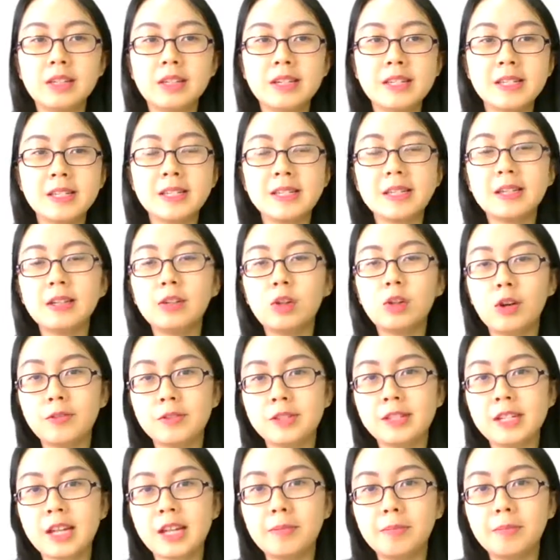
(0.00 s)
steal off
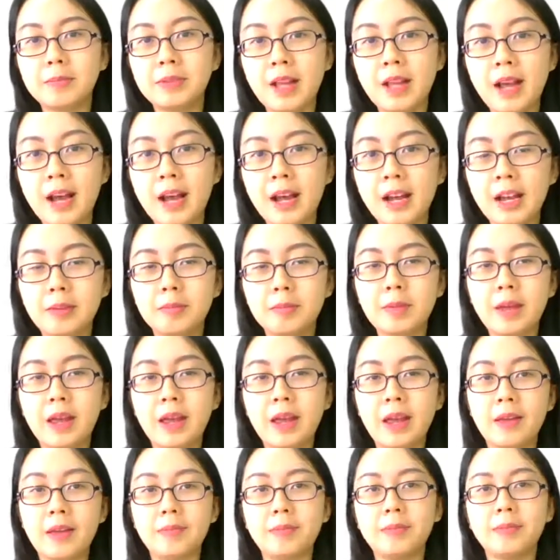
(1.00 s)
some time,
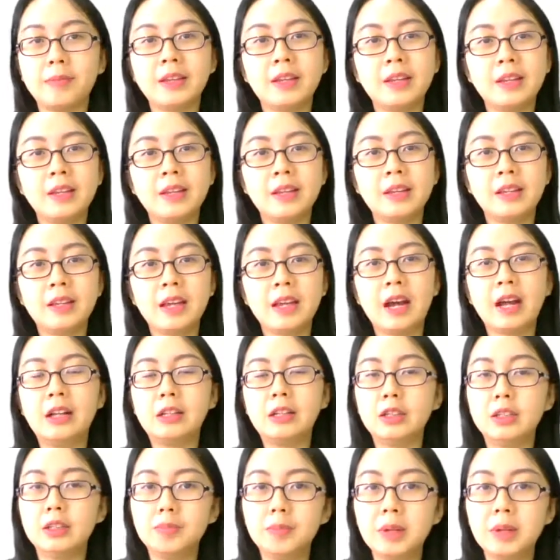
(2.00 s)
and yeah,